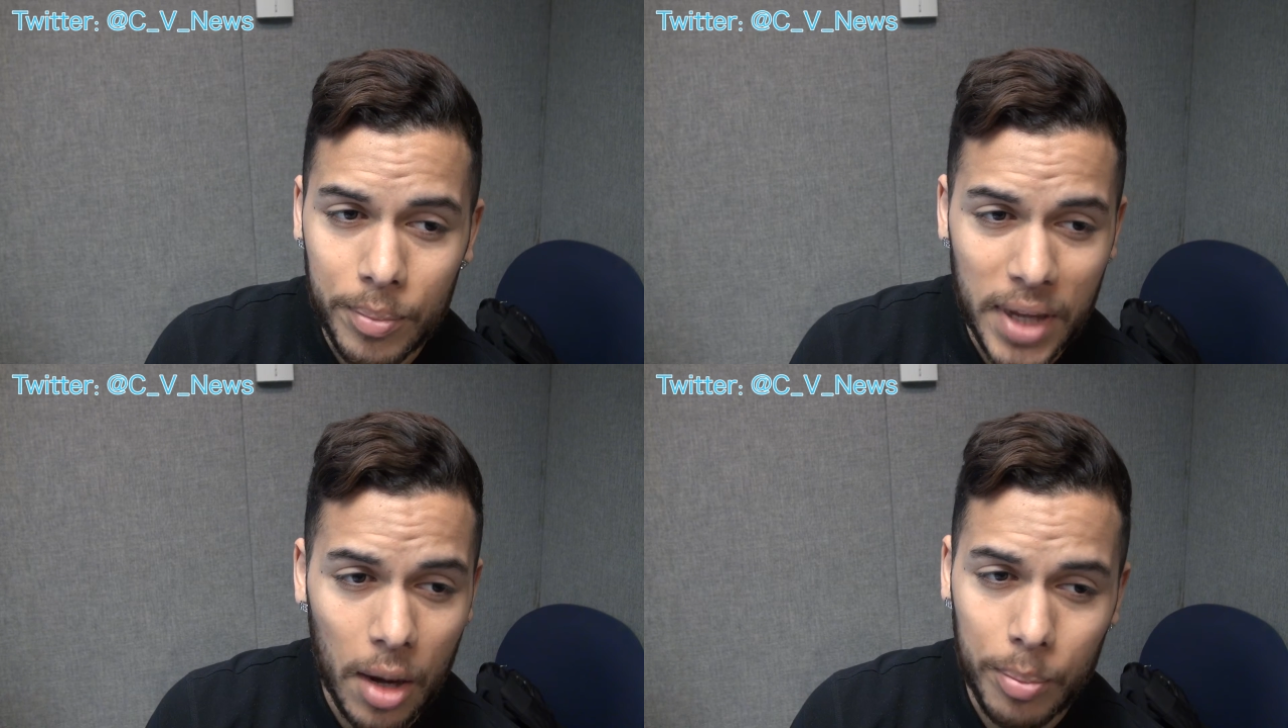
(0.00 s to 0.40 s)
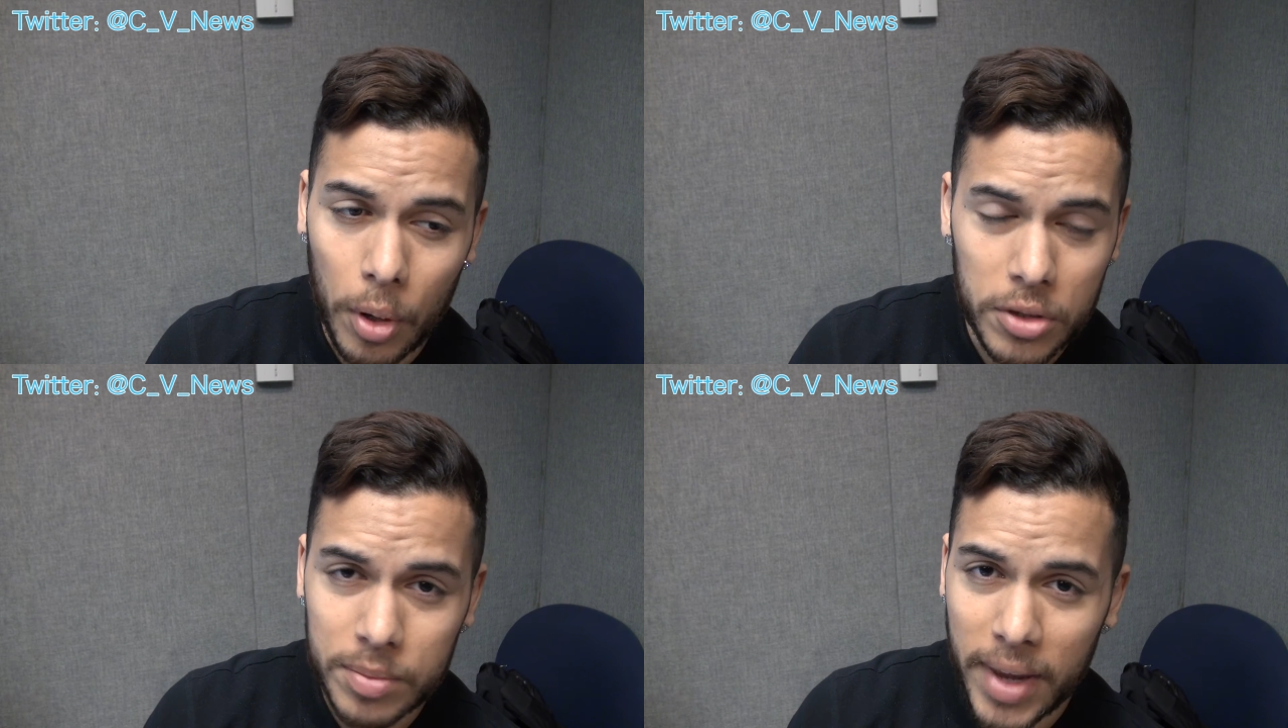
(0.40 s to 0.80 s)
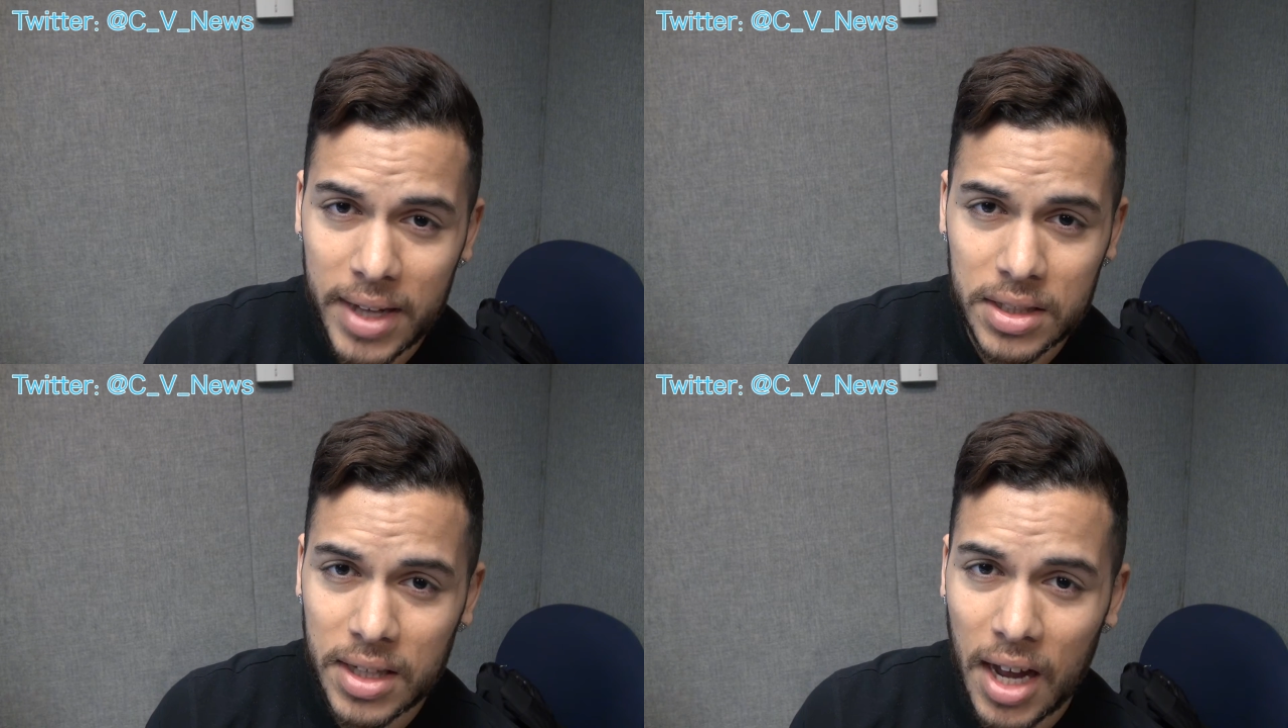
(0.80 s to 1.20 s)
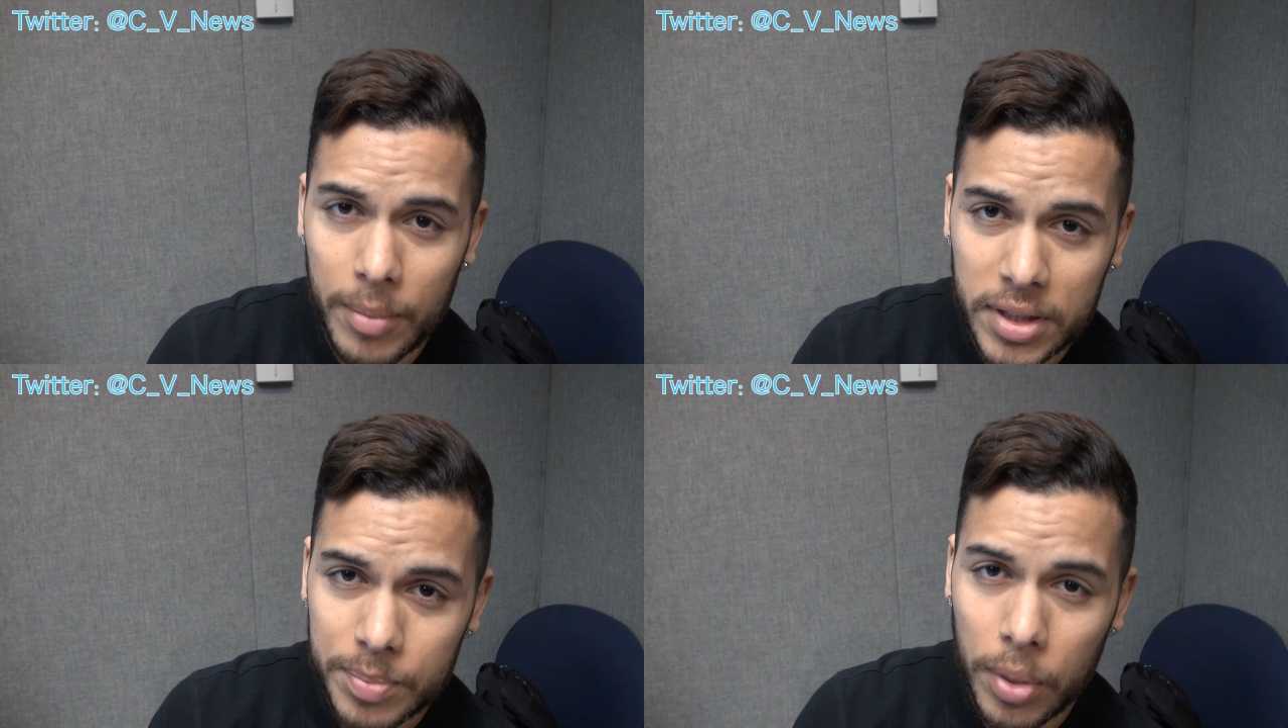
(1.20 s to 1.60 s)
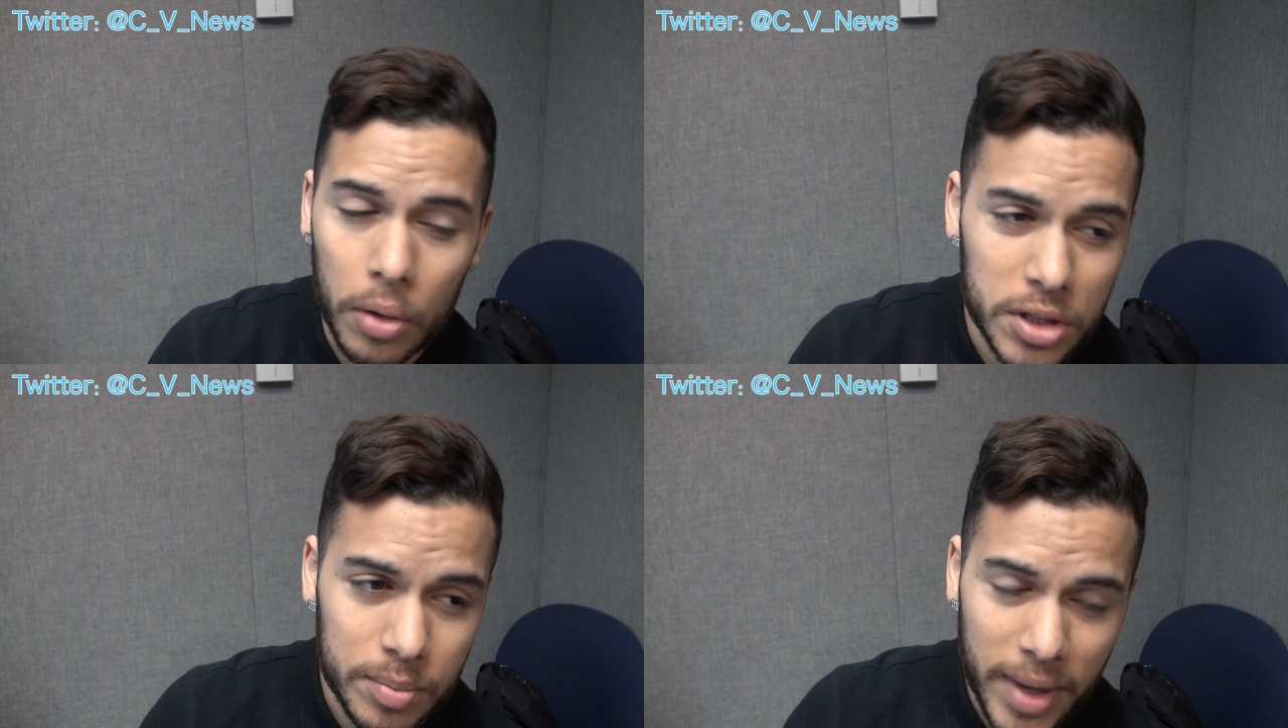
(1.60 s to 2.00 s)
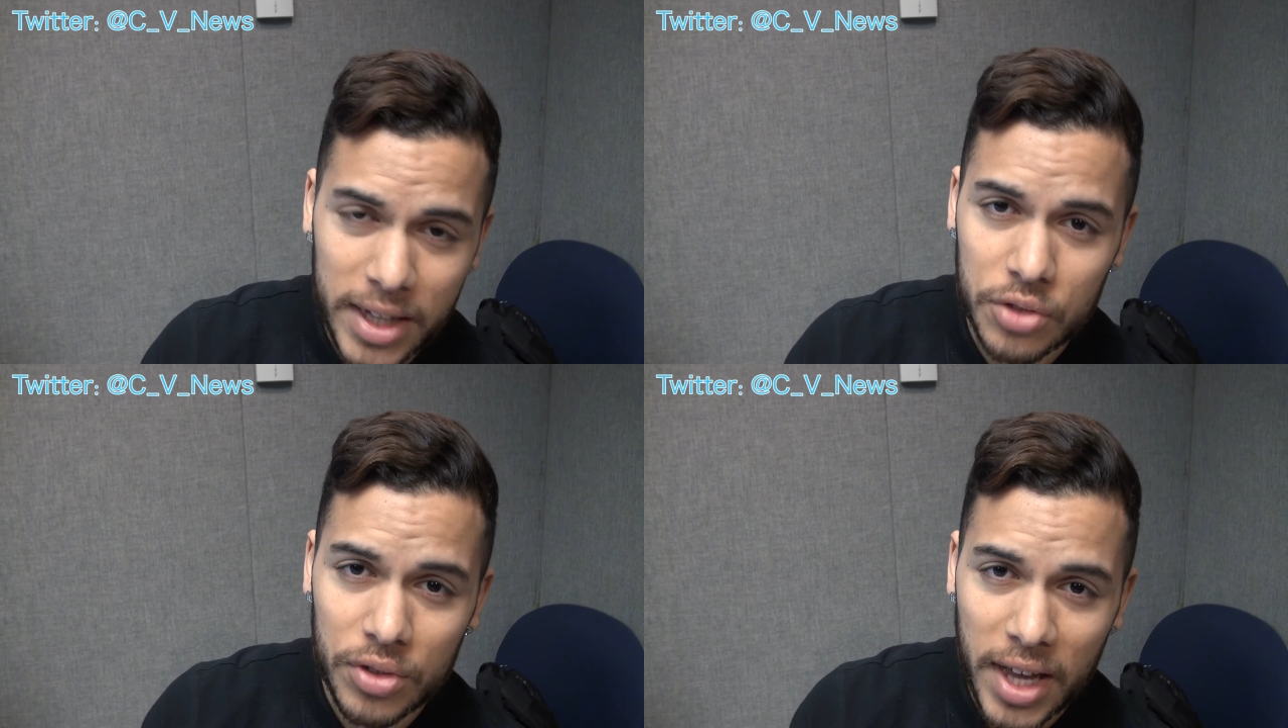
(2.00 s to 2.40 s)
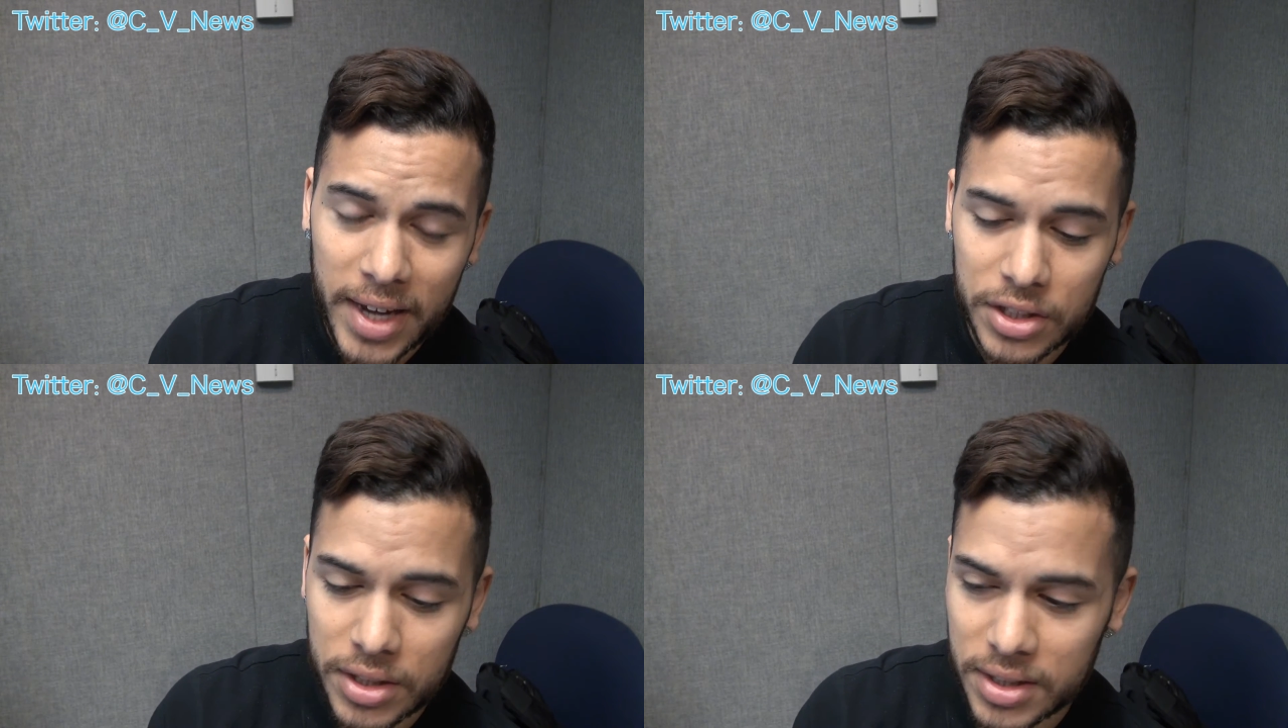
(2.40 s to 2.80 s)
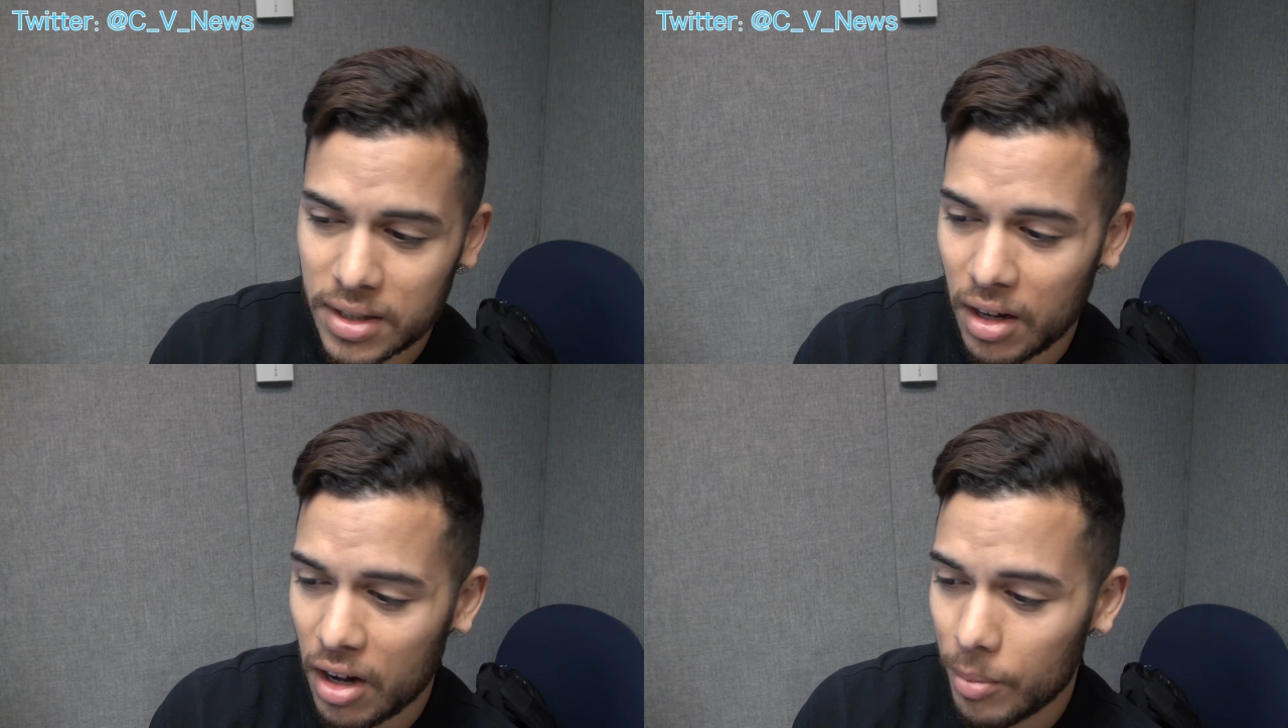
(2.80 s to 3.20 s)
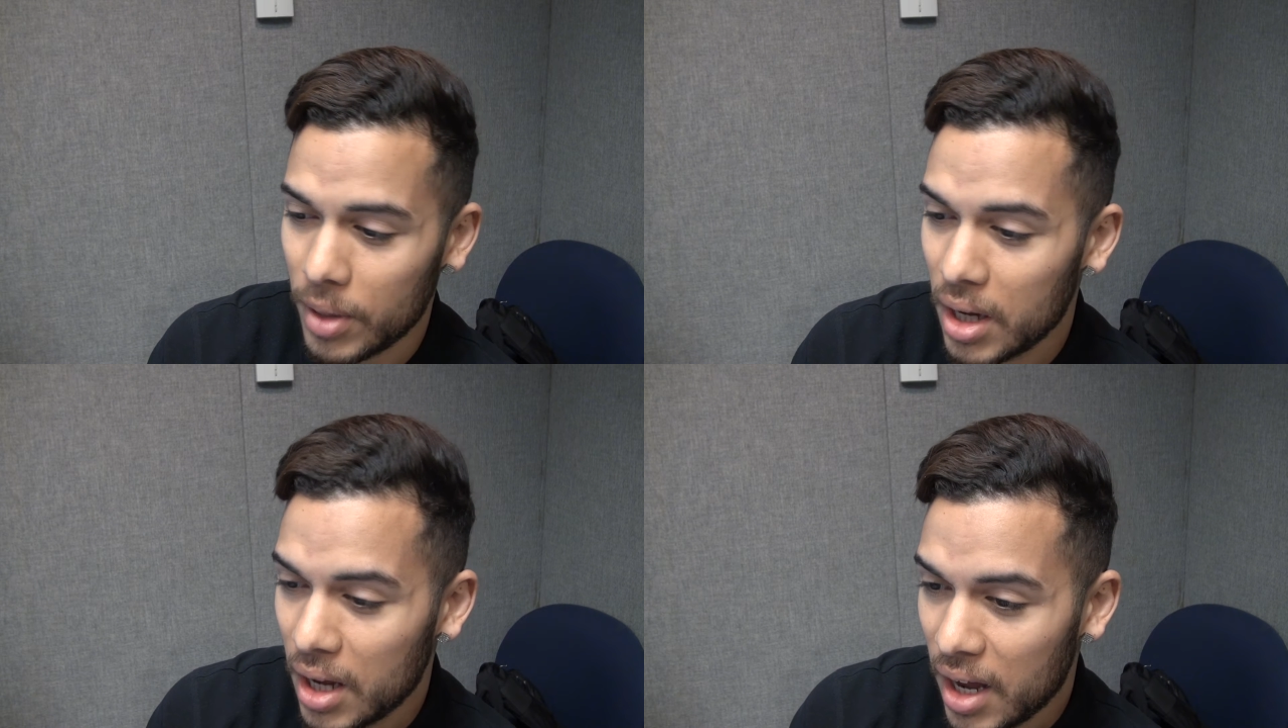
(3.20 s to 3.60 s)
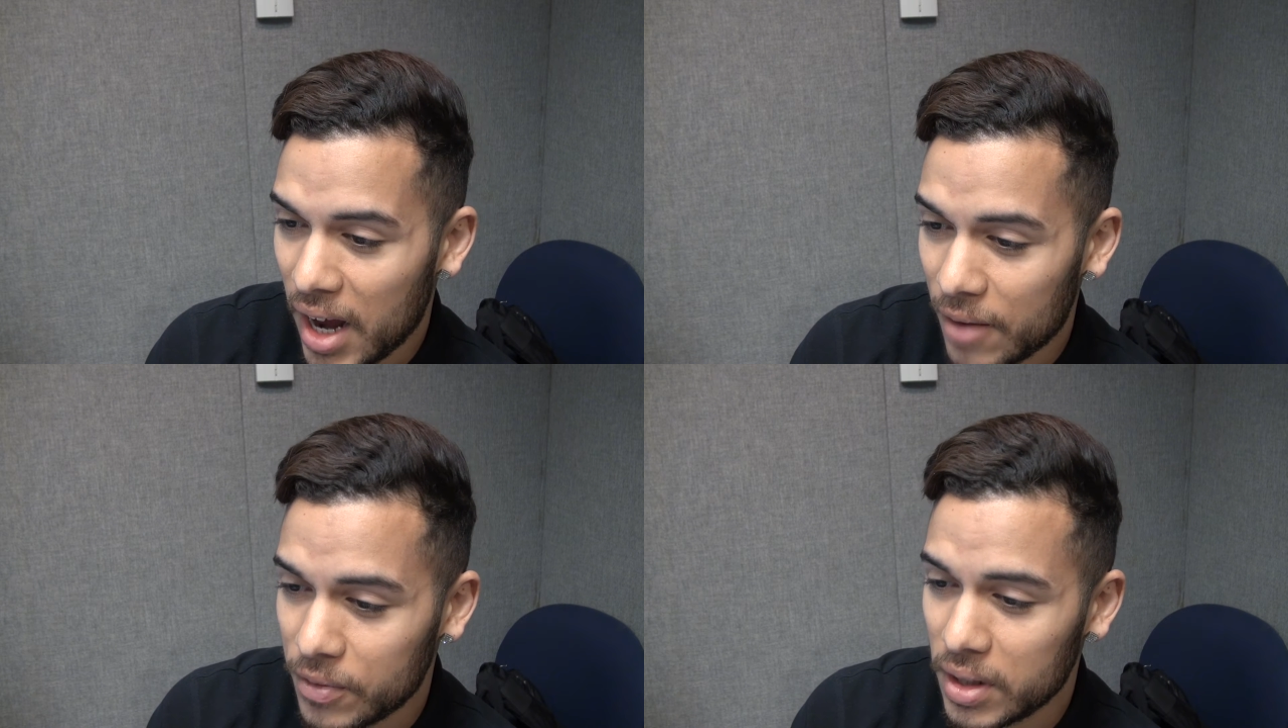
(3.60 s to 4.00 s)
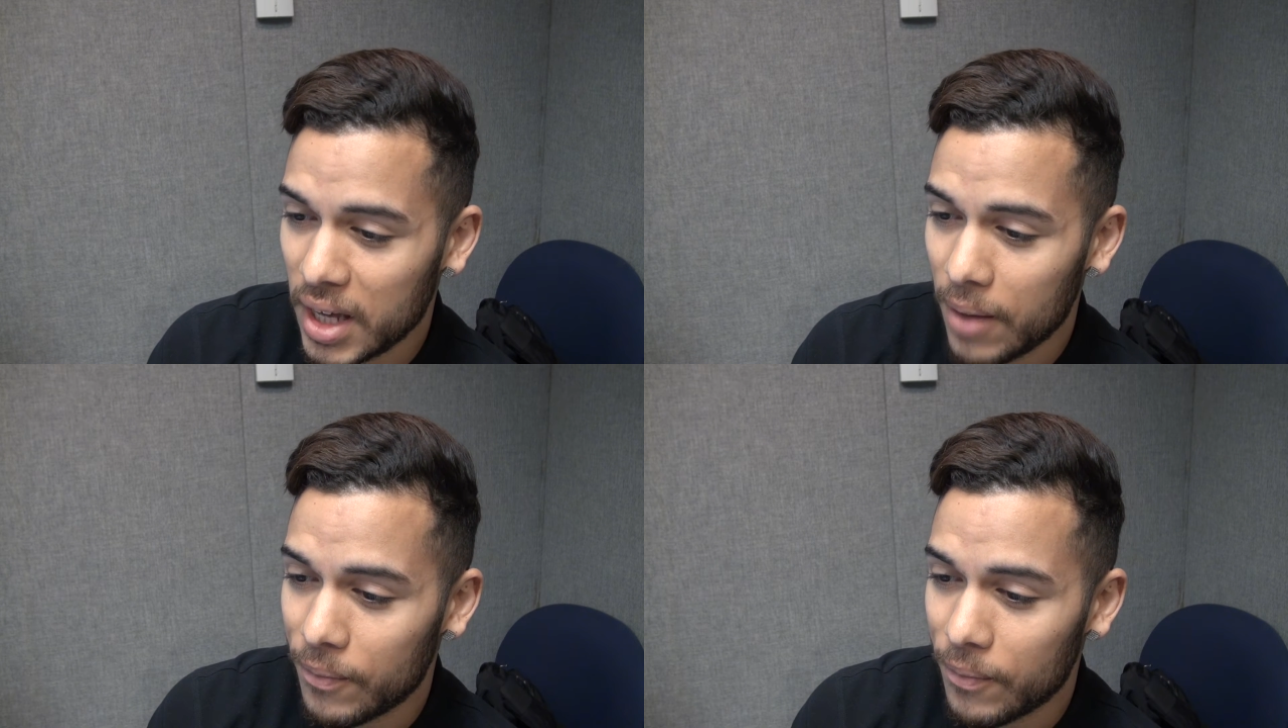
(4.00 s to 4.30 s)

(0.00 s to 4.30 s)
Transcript: now post-match comments, post-match reactions. After the game,